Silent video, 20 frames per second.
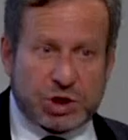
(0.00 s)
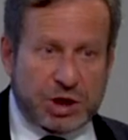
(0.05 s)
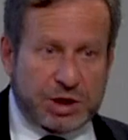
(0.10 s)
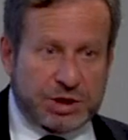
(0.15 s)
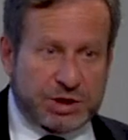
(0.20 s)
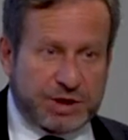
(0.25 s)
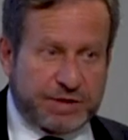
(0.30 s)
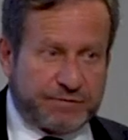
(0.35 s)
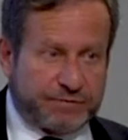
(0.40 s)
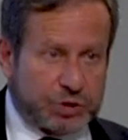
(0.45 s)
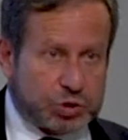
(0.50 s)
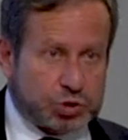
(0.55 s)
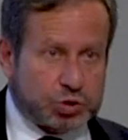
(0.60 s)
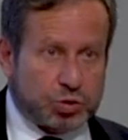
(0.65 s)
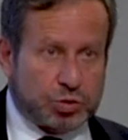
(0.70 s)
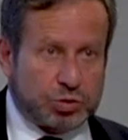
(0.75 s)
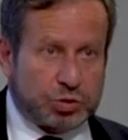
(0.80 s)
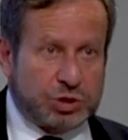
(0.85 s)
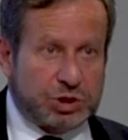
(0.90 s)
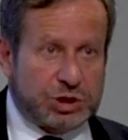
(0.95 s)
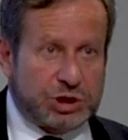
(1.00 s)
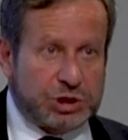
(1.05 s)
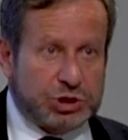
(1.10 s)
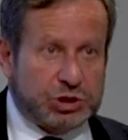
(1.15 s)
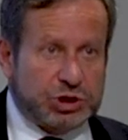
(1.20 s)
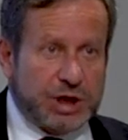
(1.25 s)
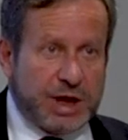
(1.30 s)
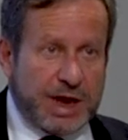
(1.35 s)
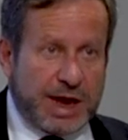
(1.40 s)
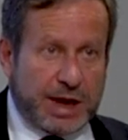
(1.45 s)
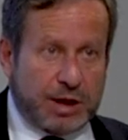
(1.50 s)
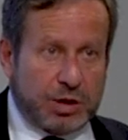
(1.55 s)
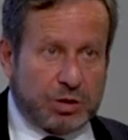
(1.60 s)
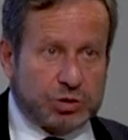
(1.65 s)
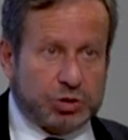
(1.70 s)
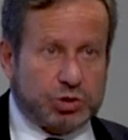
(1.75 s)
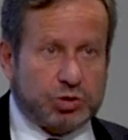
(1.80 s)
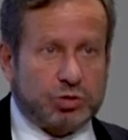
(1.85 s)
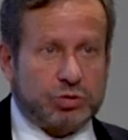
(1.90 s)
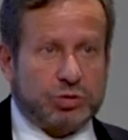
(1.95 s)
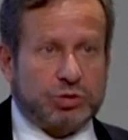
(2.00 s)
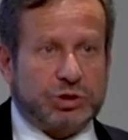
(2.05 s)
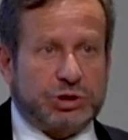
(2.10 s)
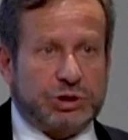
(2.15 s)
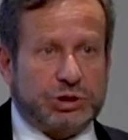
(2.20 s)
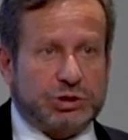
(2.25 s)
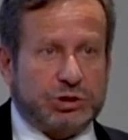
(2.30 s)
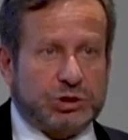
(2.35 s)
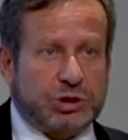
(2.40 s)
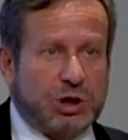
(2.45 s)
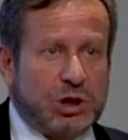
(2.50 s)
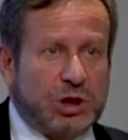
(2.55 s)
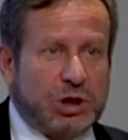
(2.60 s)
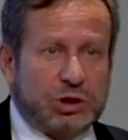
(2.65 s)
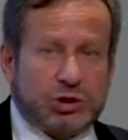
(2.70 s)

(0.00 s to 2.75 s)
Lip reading: scientific certainties and uncertainties.